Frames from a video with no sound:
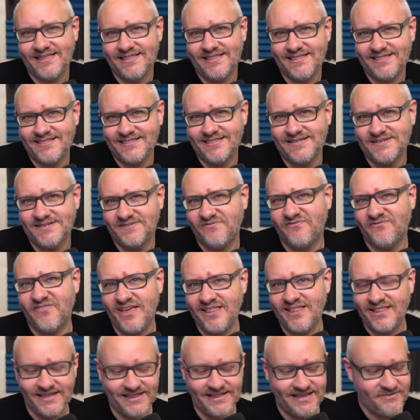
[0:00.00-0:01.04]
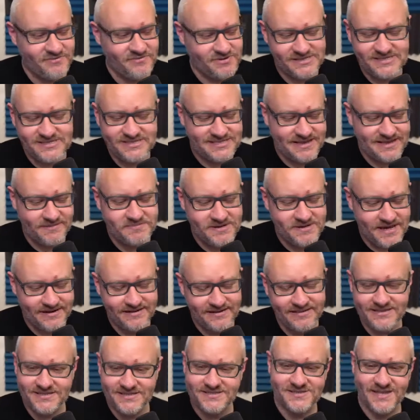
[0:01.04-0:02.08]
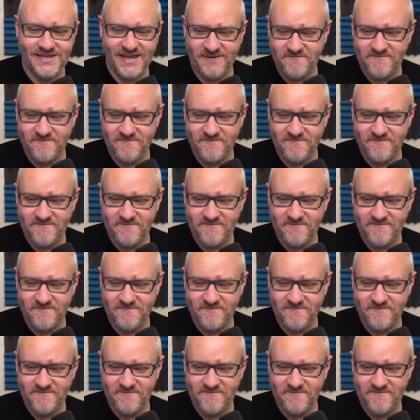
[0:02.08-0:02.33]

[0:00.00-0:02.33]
this feeling that we stepped out of this like